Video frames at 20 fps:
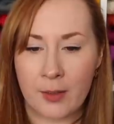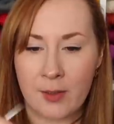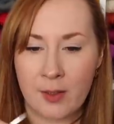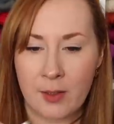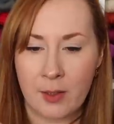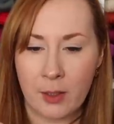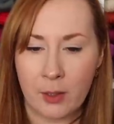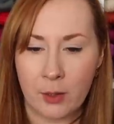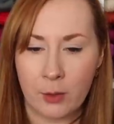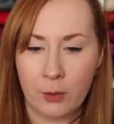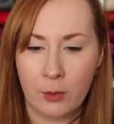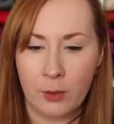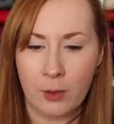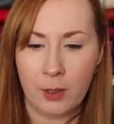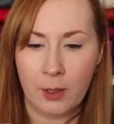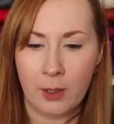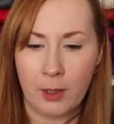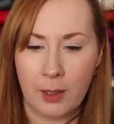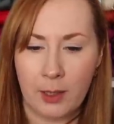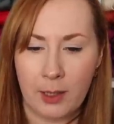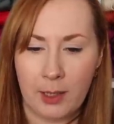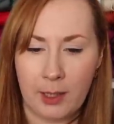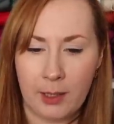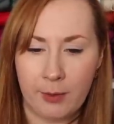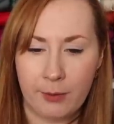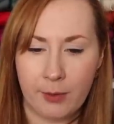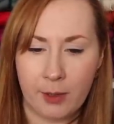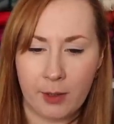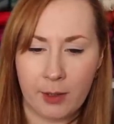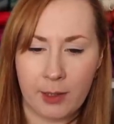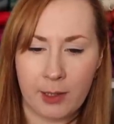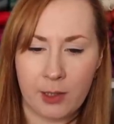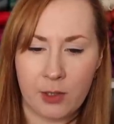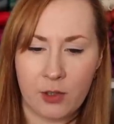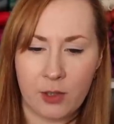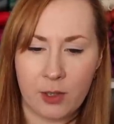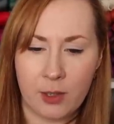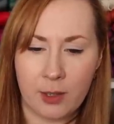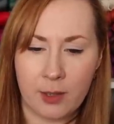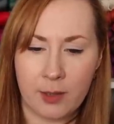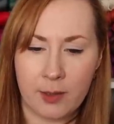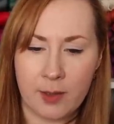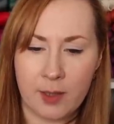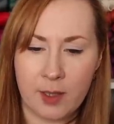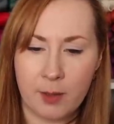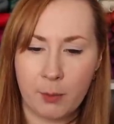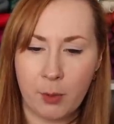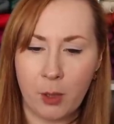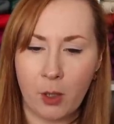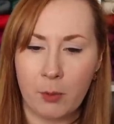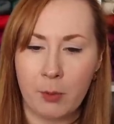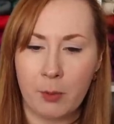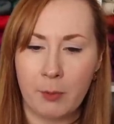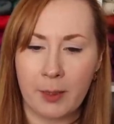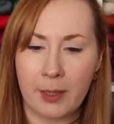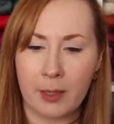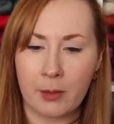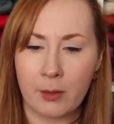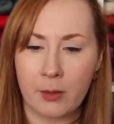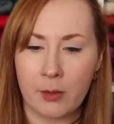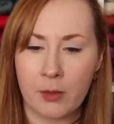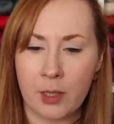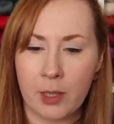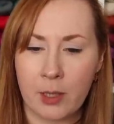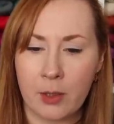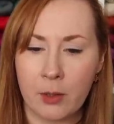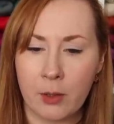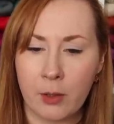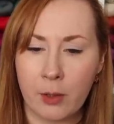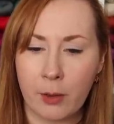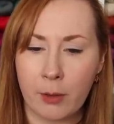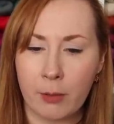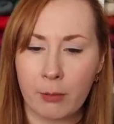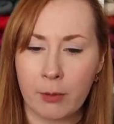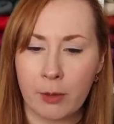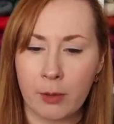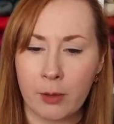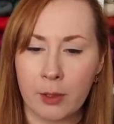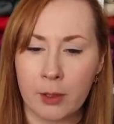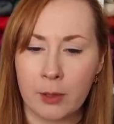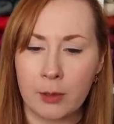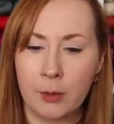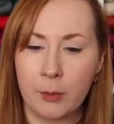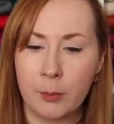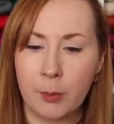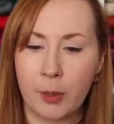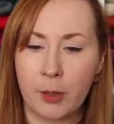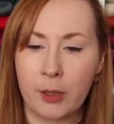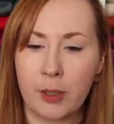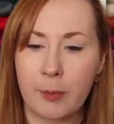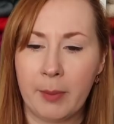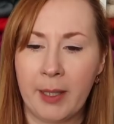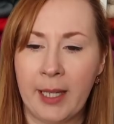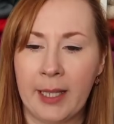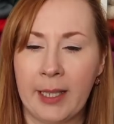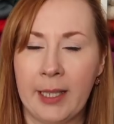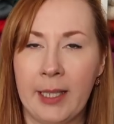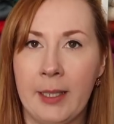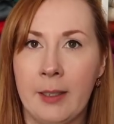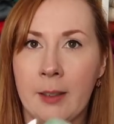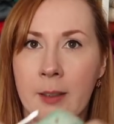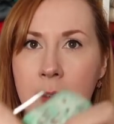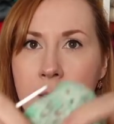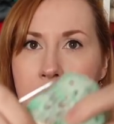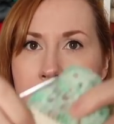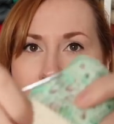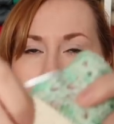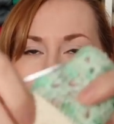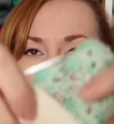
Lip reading: So if I just pop my crochet hook through the loop on the back here and